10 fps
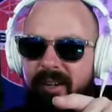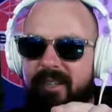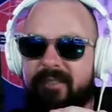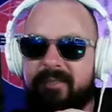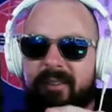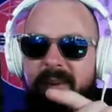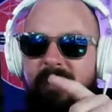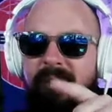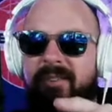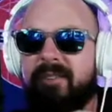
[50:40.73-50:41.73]
hooks,
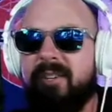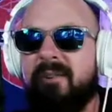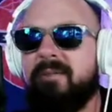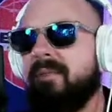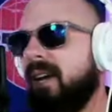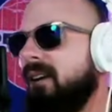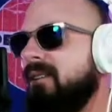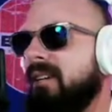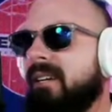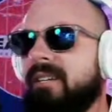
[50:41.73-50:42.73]
and why don't you show us what
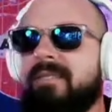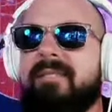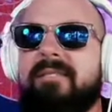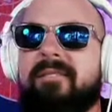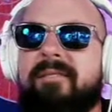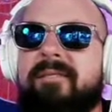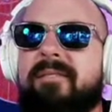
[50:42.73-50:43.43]
that hook is?